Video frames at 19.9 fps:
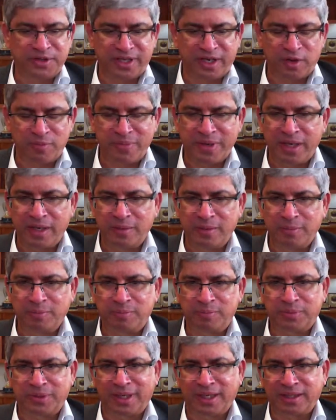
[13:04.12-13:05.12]
of us that have
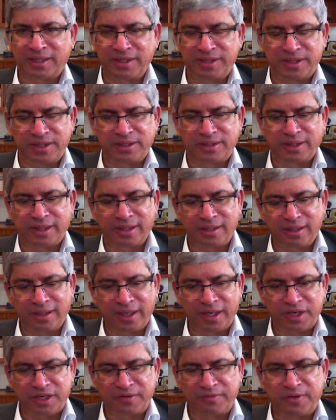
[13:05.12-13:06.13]
been practicing
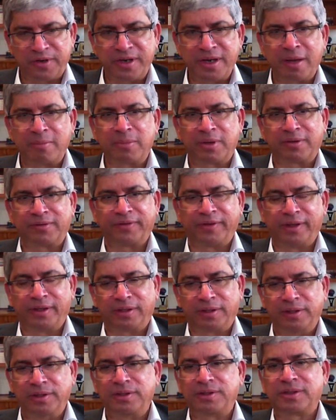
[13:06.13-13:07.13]
psychiatry for a number of
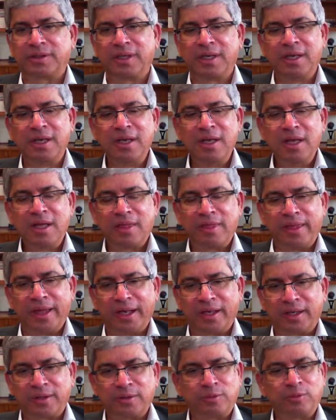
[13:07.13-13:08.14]
years,
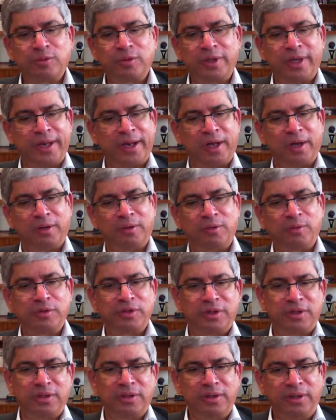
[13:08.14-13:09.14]
that
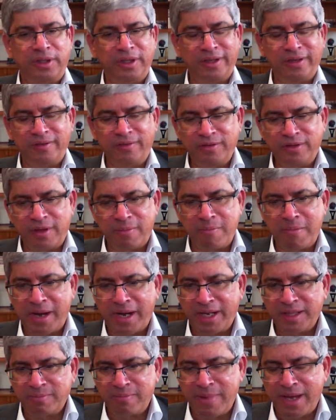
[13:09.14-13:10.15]
the
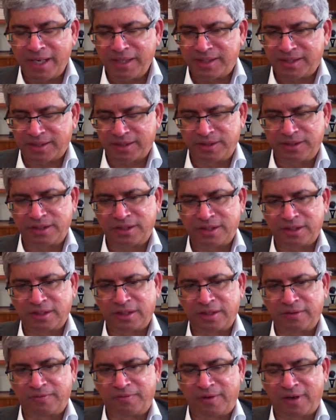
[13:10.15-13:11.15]
medicines,
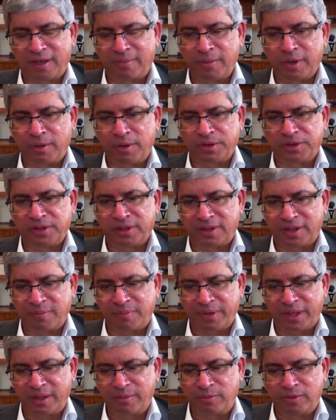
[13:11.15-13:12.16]
the
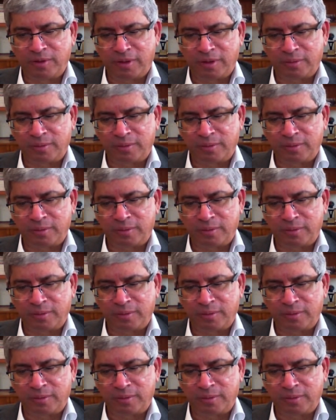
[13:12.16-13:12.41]
pharmacotherapy,